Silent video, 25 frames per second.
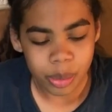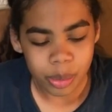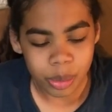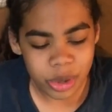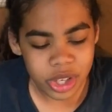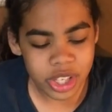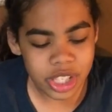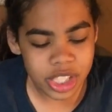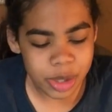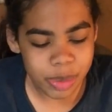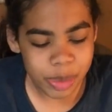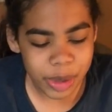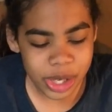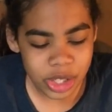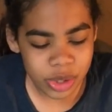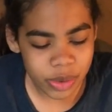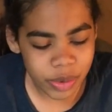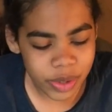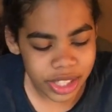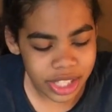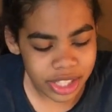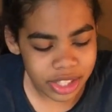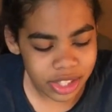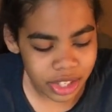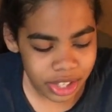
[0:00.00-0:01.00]
Britney Spears
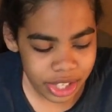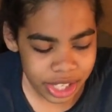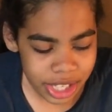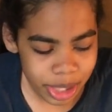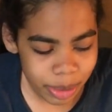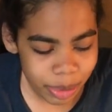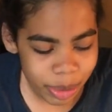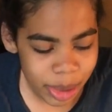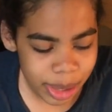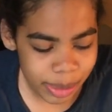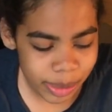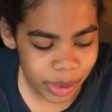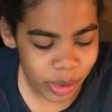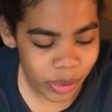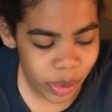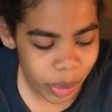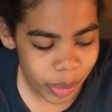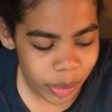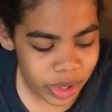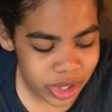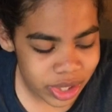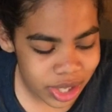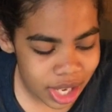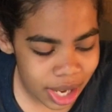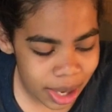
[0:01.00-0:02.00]
released her hit, Baby One
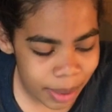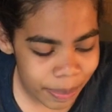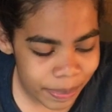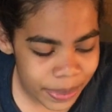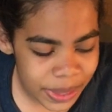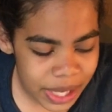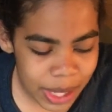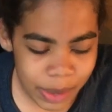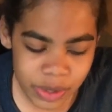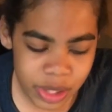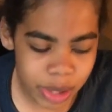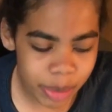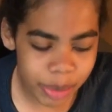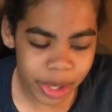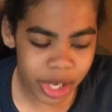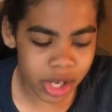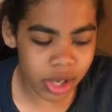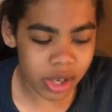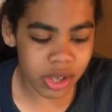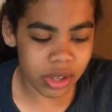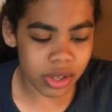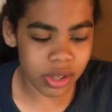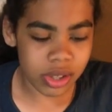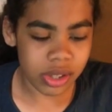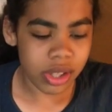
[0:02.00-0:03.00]
More Time. It was a
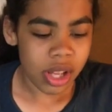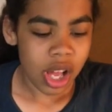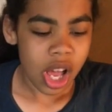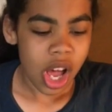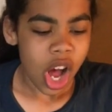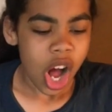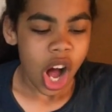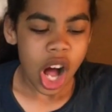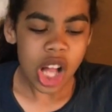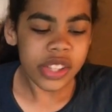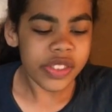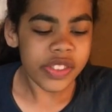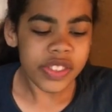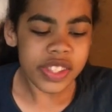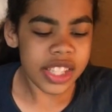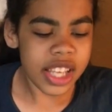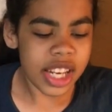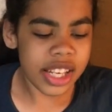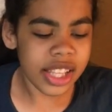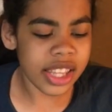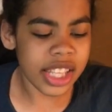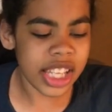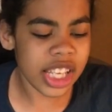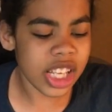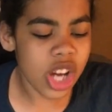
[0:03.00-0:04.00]
miracle. All of a
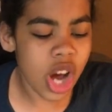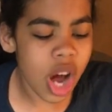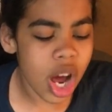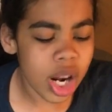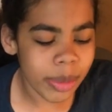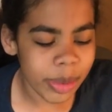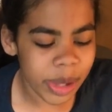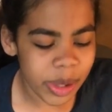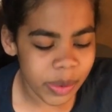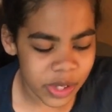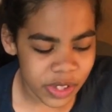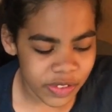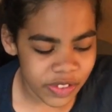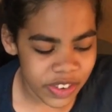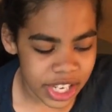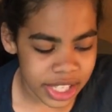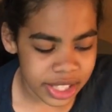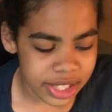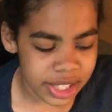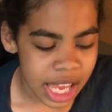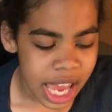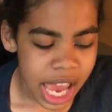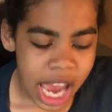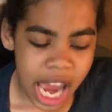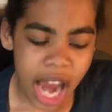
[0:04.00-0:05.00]
sudden, the economy was
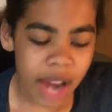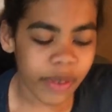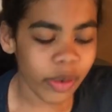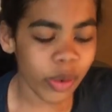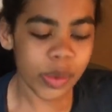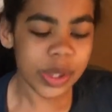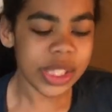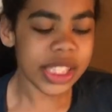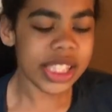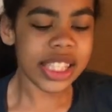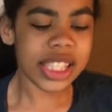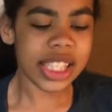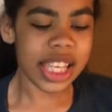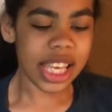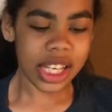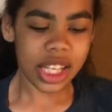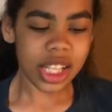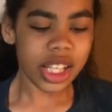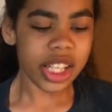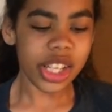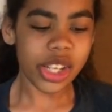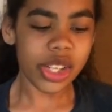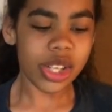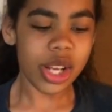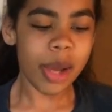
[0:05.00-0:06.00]
fixed. Everyone's skin
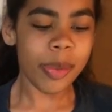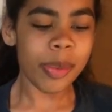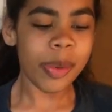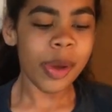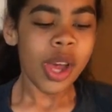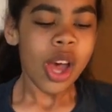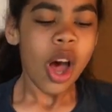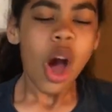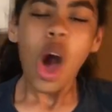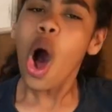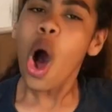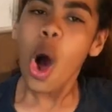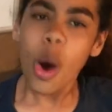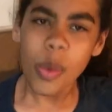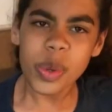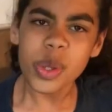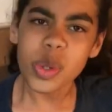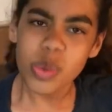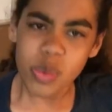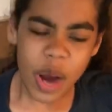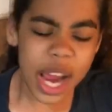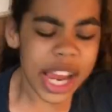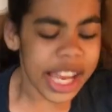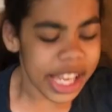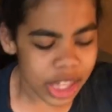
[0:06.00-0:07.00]
cleared up. All was
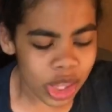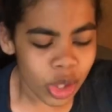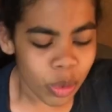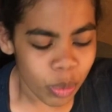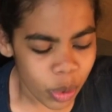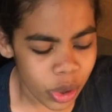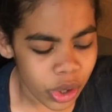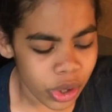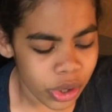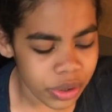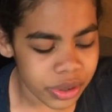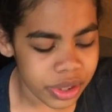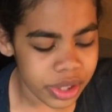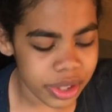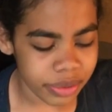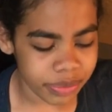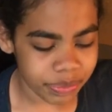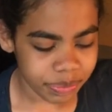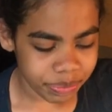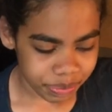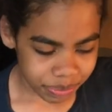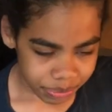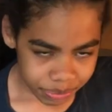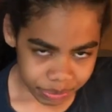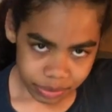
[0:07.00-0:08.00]
right in the world.
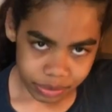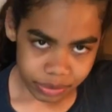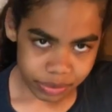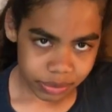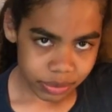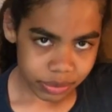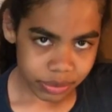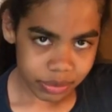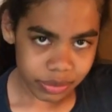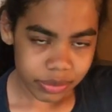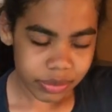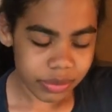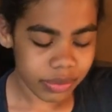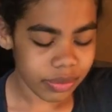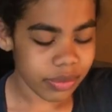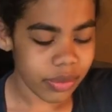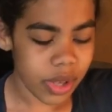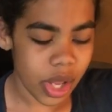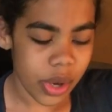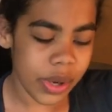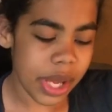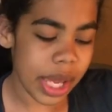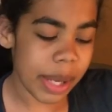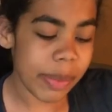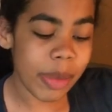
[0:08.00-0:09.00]

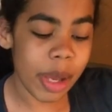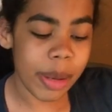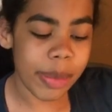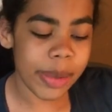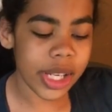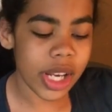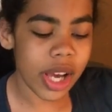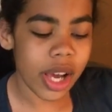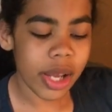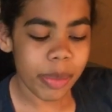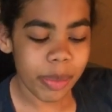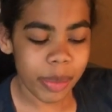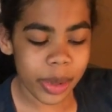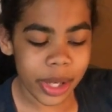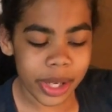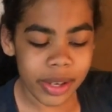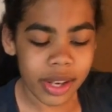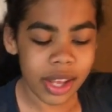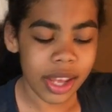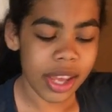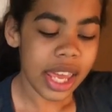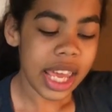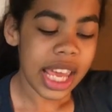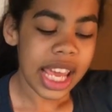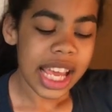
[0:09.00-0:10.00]
Okay, maybe not, but
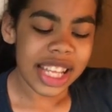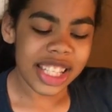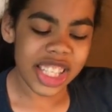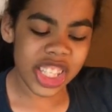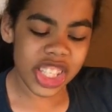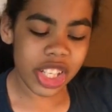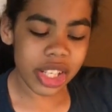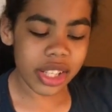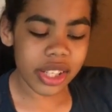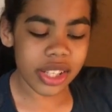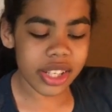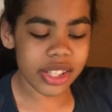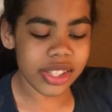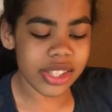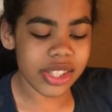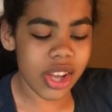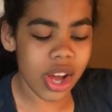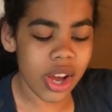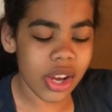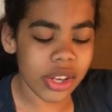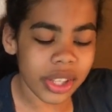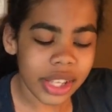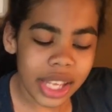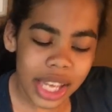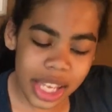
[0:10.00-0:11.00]
it's still a good
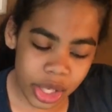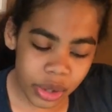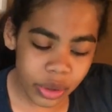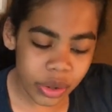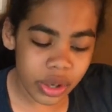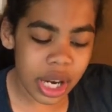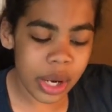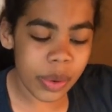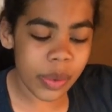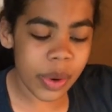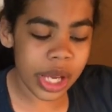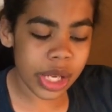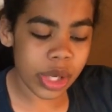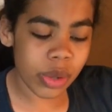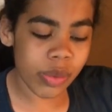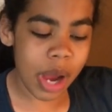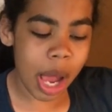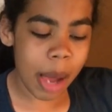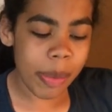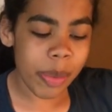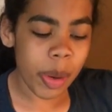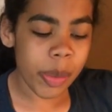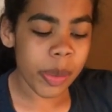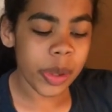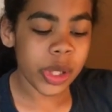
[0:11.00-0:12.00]
song, and a great way to
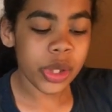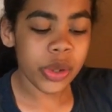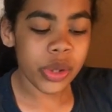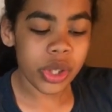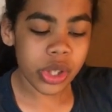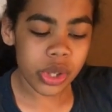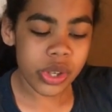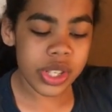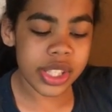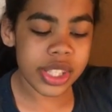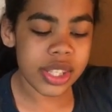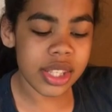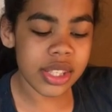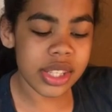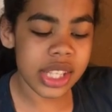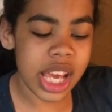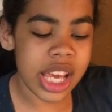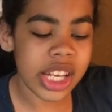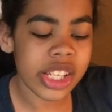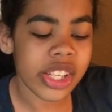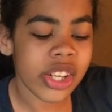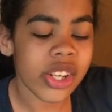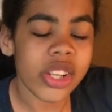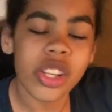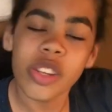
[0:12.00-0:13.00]
wrap up a ludicrous
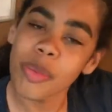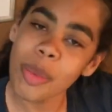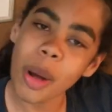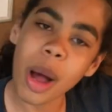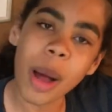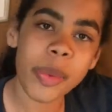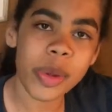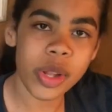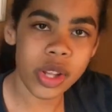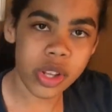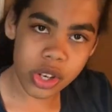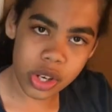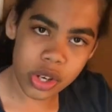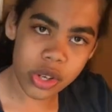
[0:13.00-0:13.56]
centennial of popular